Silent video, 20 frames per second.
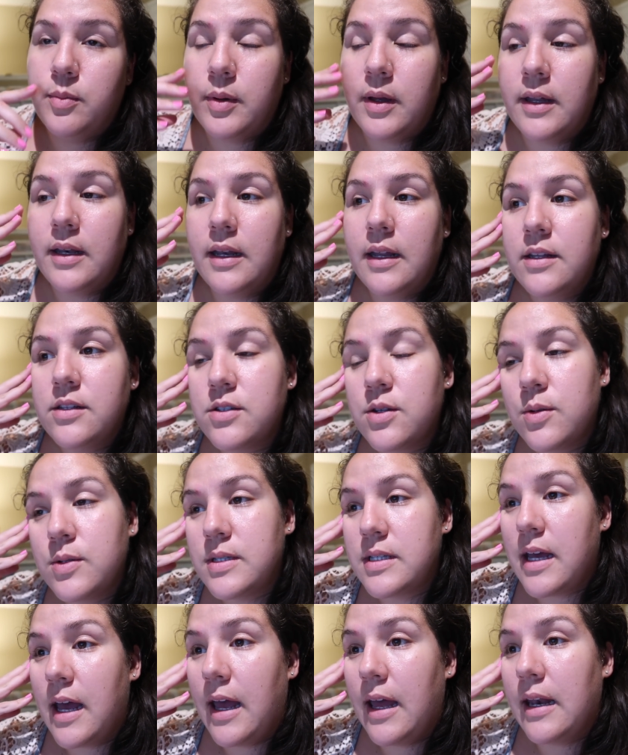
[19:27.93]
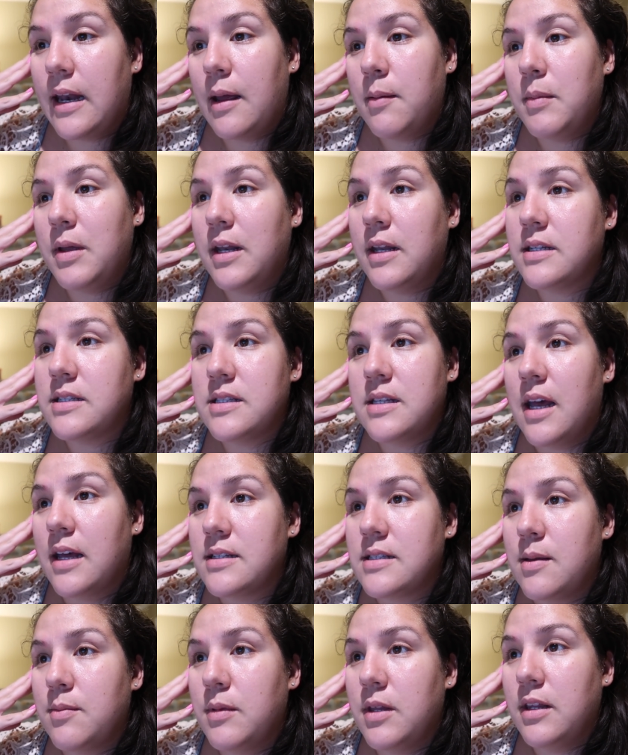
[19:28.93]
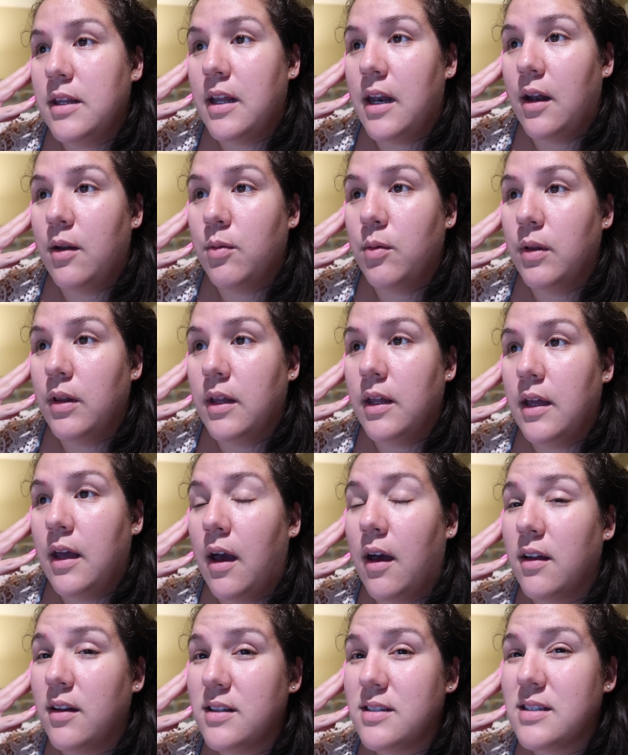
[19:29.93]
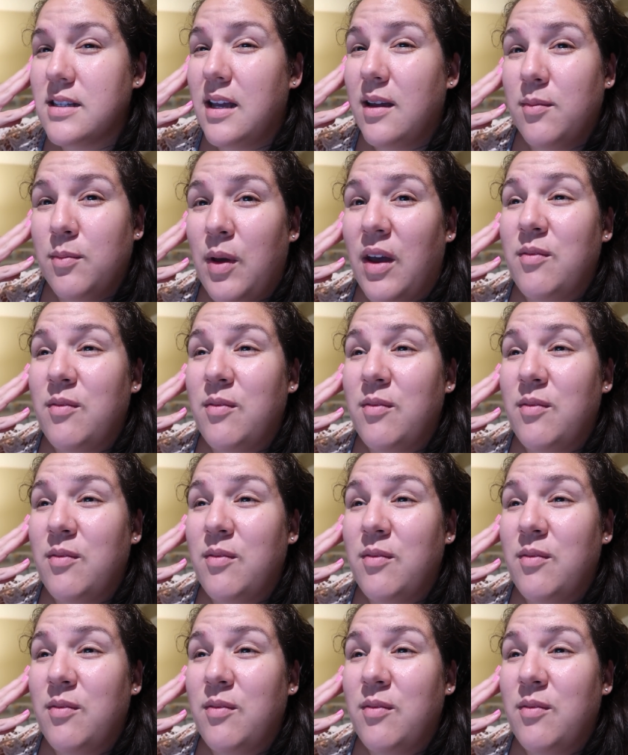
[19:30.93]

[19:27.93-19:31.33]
But it's so sad. I mean, it's not something that I really honestly I'm,